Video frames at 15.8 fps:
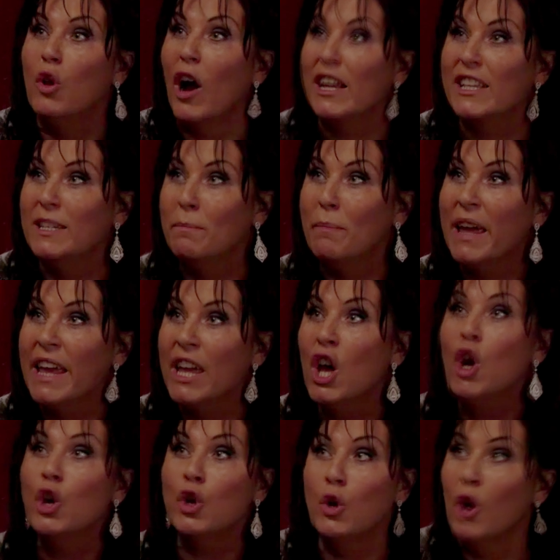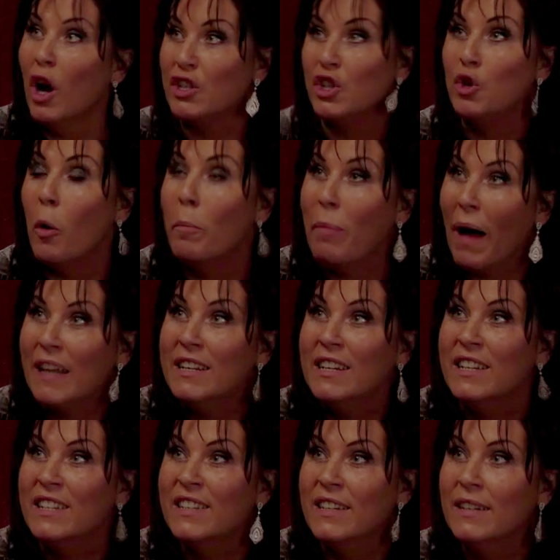You lie to me, you lie to your
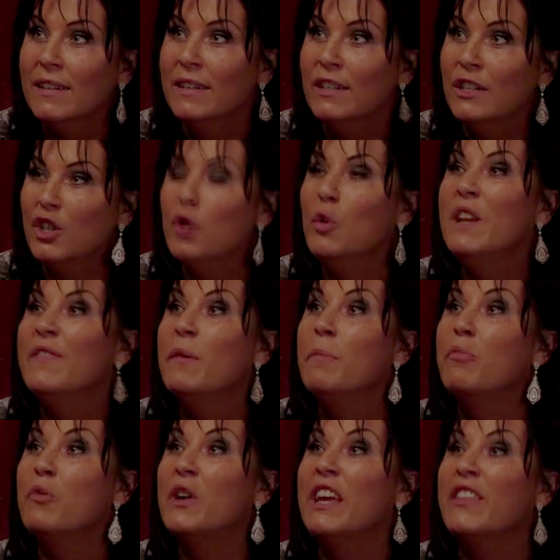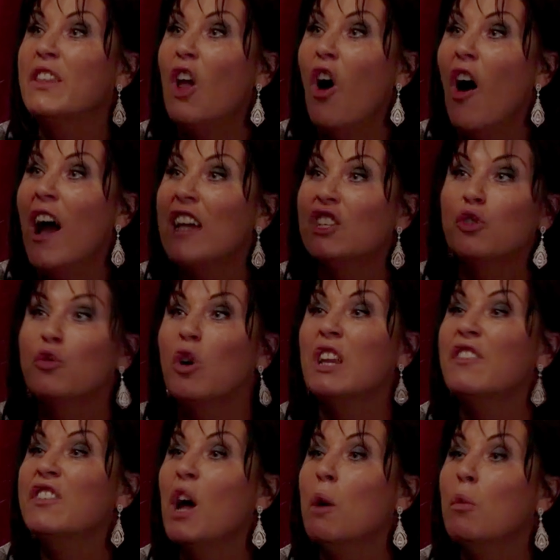punters. Oh, really? You live and breathe lies, you
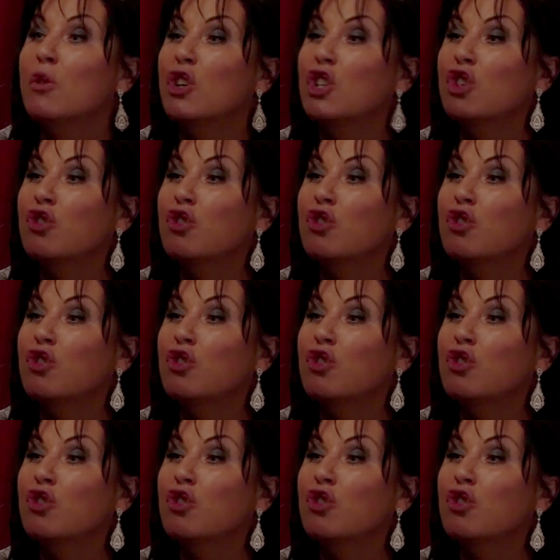don't even know yeah, what